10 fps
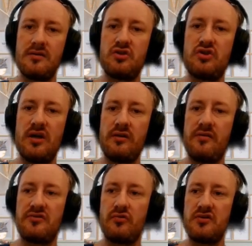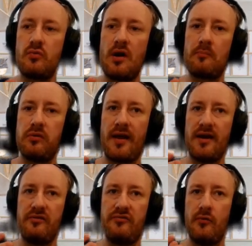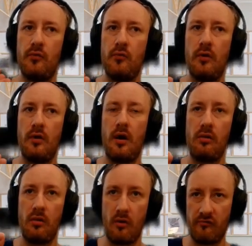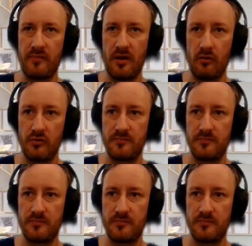generally, so this won't apply to a lot of PLOs,